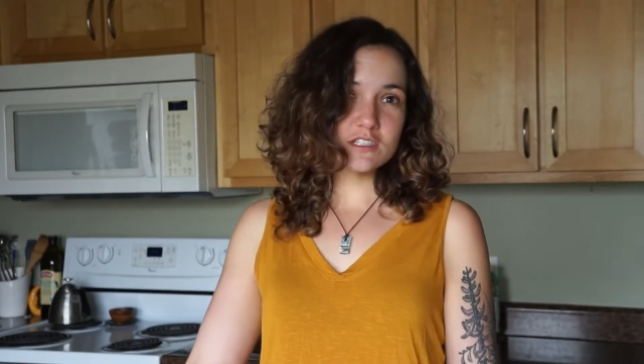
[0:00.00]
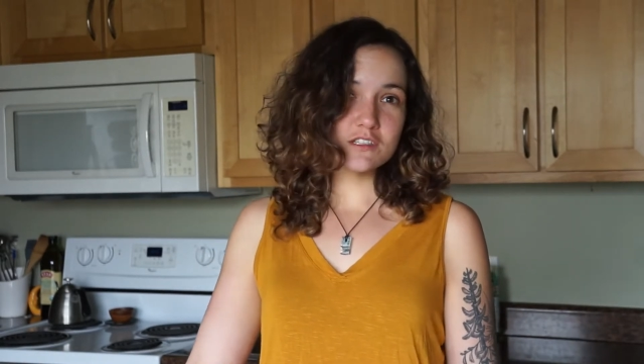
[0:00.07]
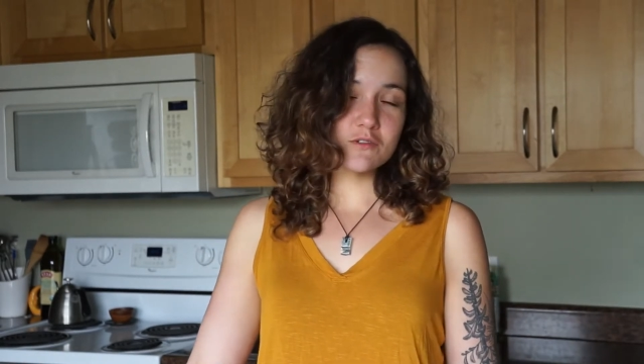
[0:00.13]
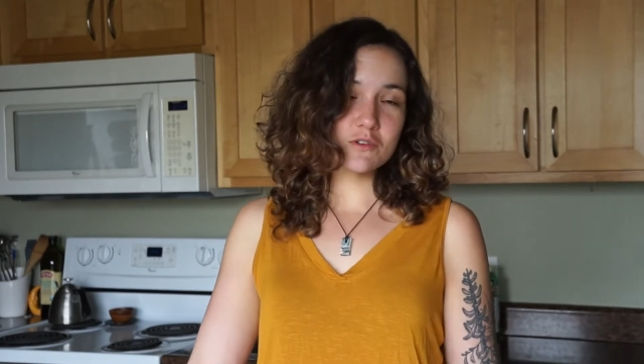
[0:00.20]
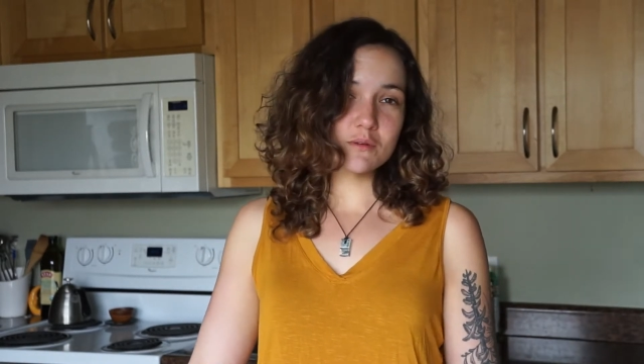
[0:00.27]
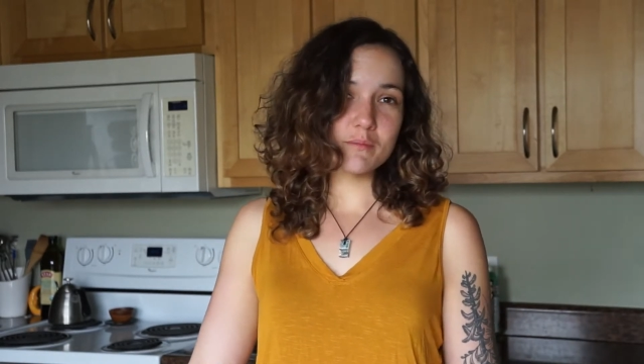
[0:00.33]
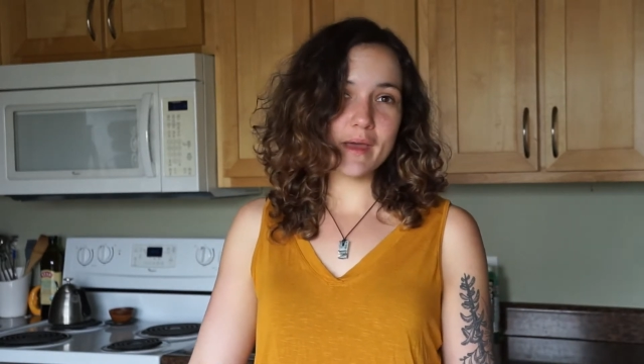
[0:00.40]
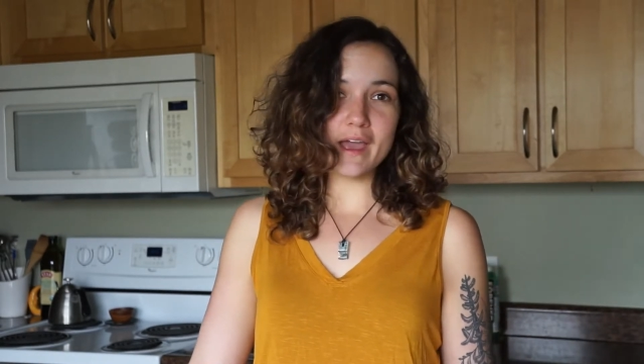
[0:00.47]
you
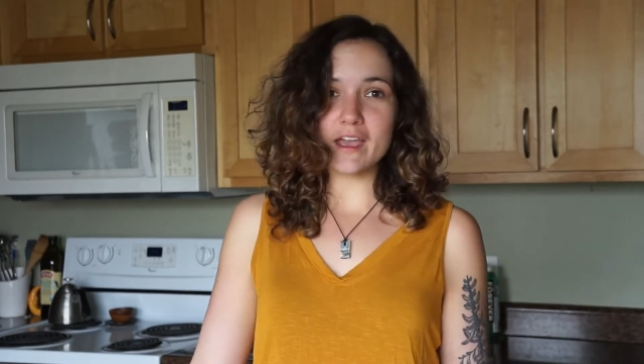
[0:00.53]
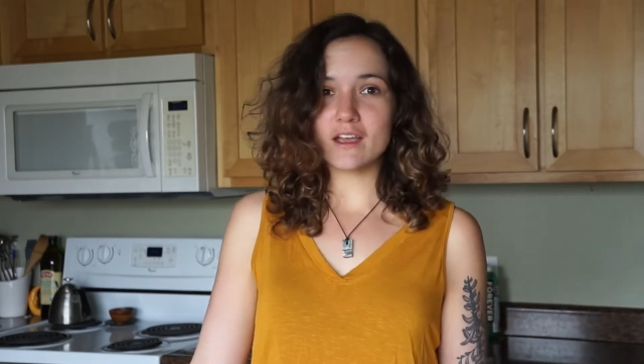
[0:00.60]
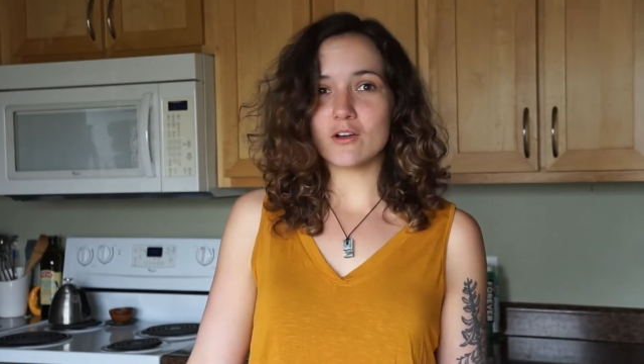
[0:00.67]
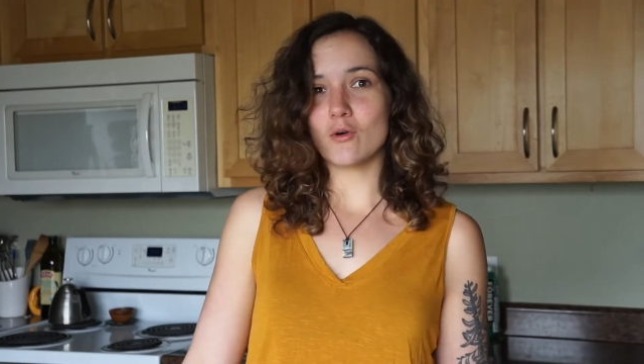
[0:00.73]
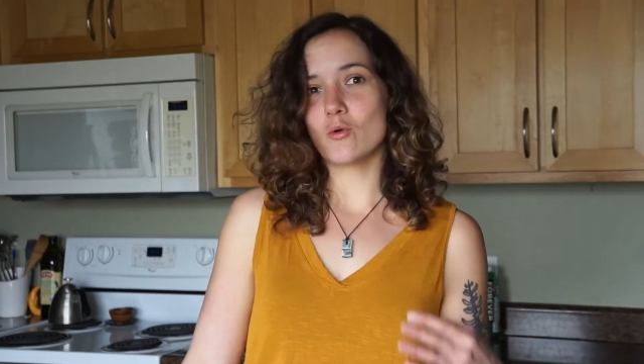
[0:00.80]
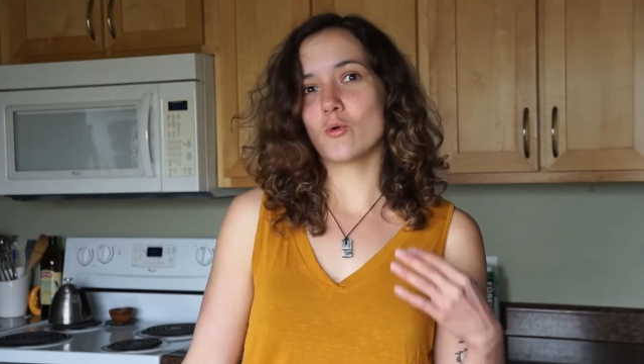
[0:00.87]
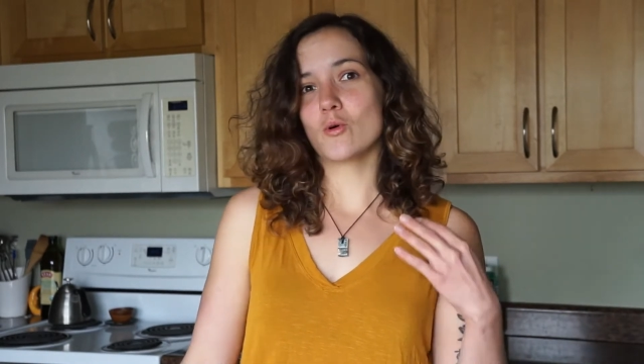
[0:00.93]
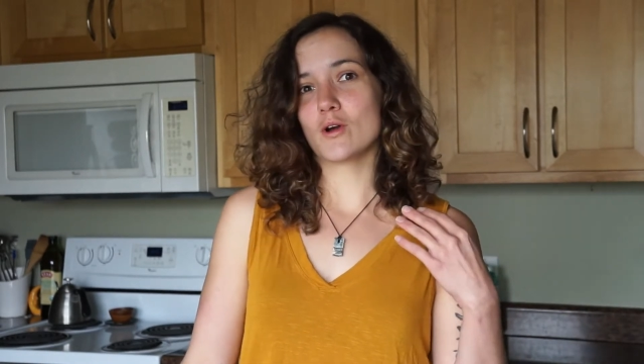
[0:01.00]
can make
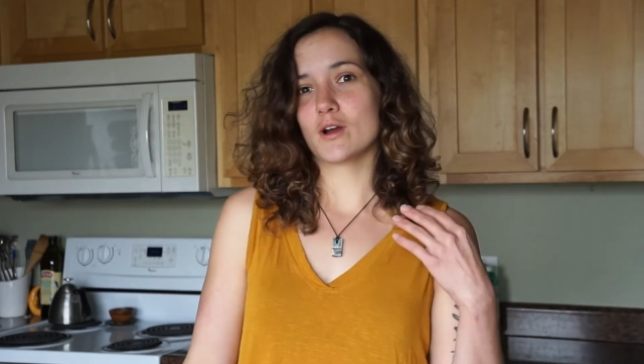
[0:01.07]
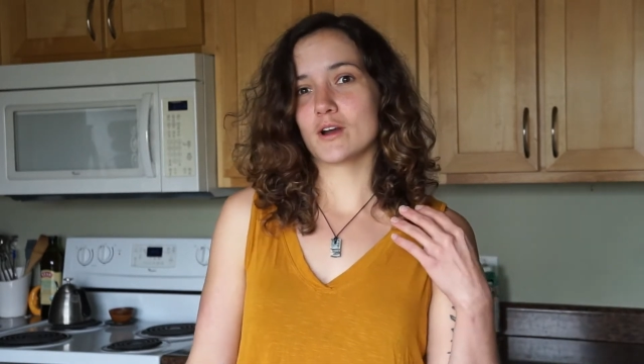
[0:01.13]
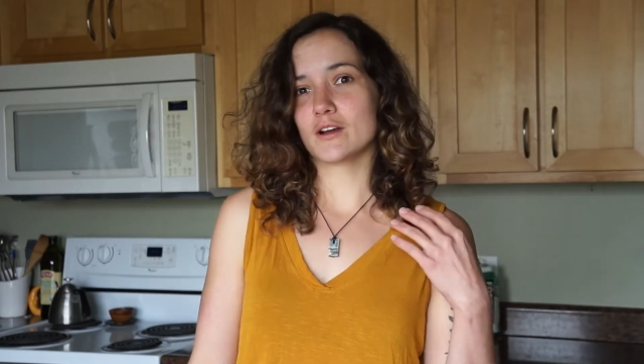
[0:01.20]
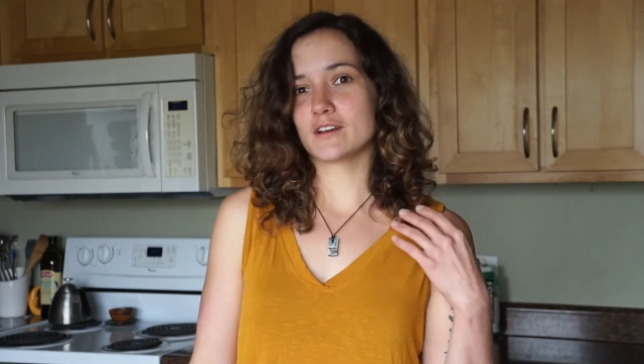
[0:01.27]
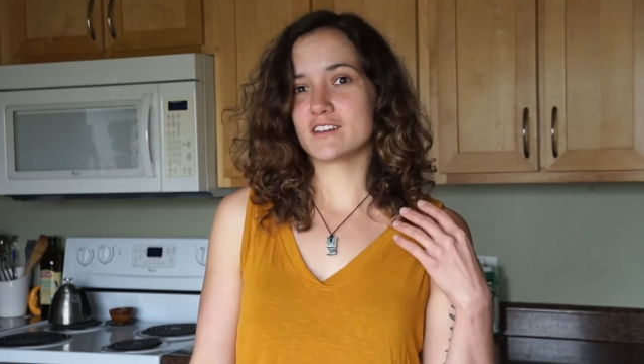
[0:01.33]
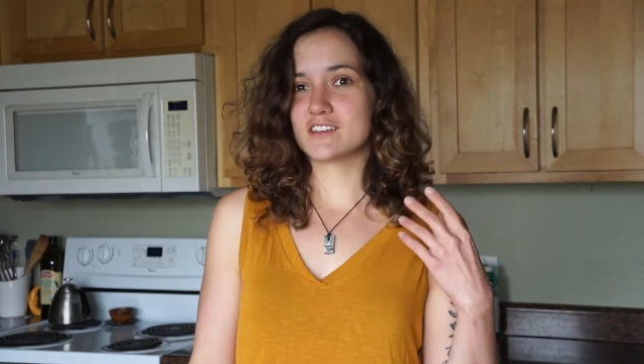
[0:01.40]
or